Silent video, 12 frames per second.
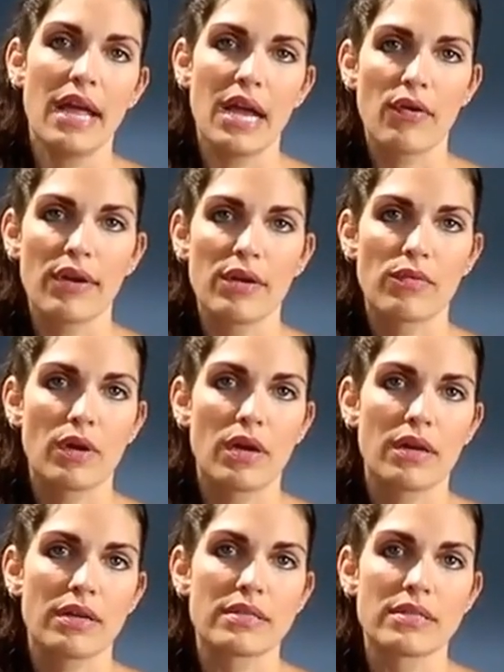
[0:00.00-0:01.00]
area
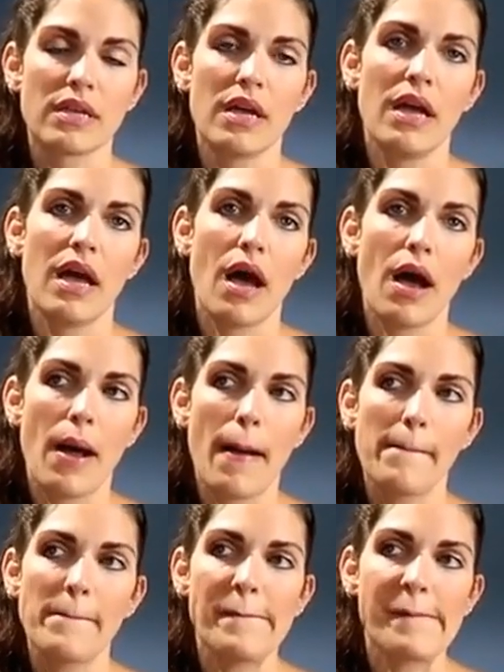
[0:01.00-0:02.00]
rugs.
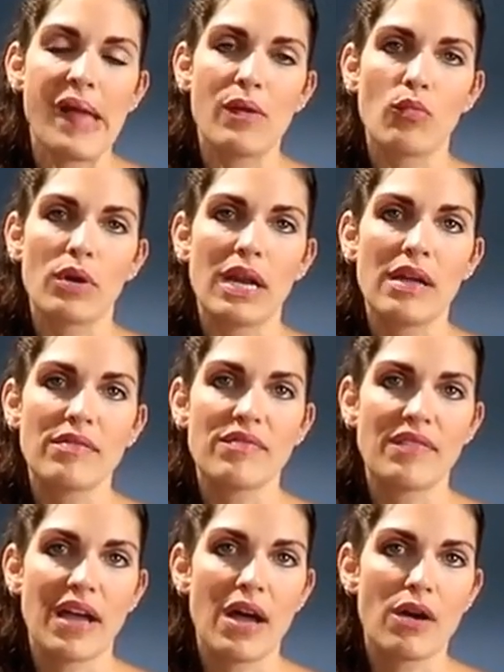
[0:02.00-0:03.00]
And what
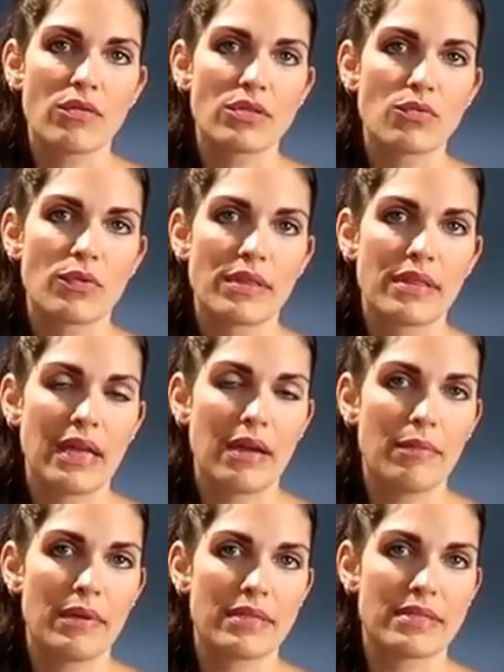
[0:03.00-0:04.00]
I've found with
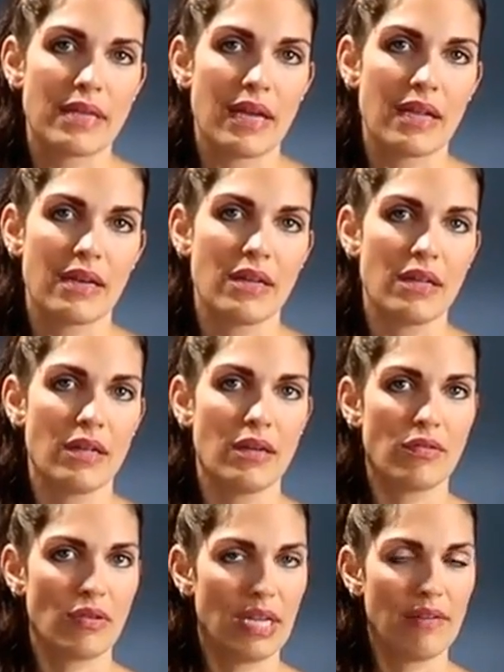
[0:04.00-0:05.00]
them is that
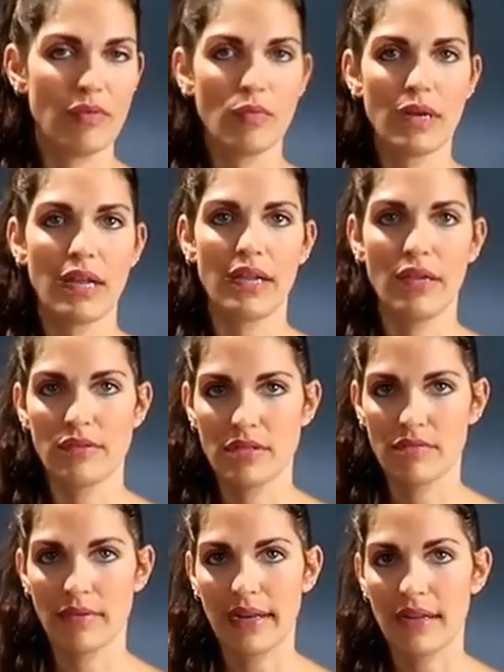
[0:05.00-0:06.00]
even when I use
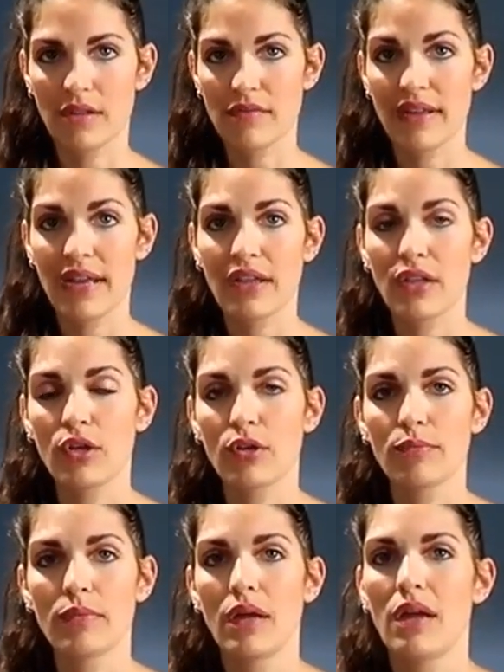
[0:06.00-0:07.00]
a regular
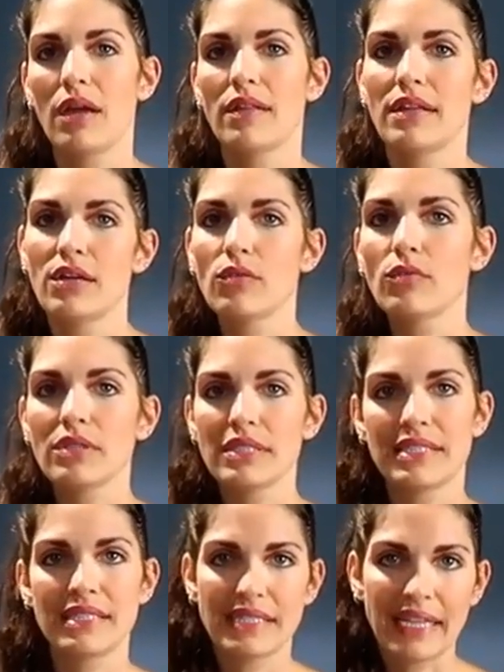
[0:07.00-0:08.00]
vacuum, they don't really
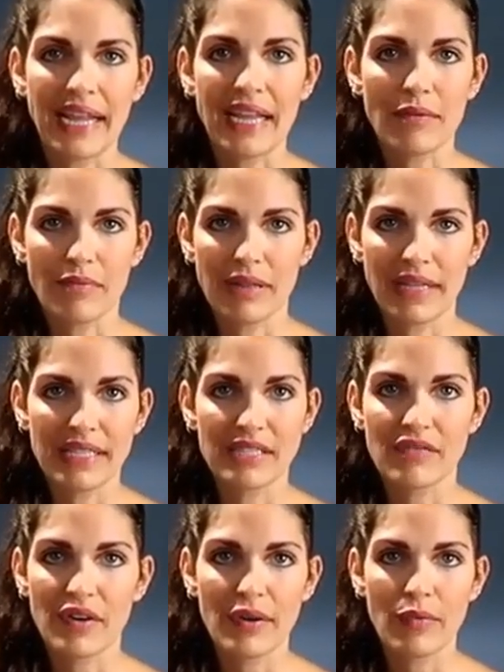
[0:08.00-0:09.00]
stay in place
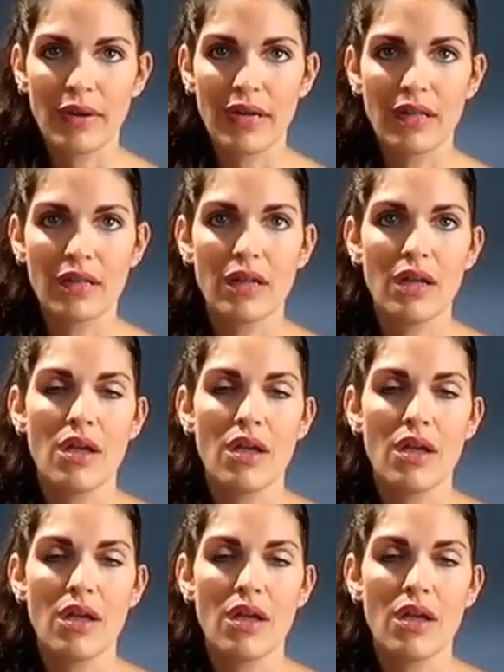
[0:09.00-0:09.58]
very well.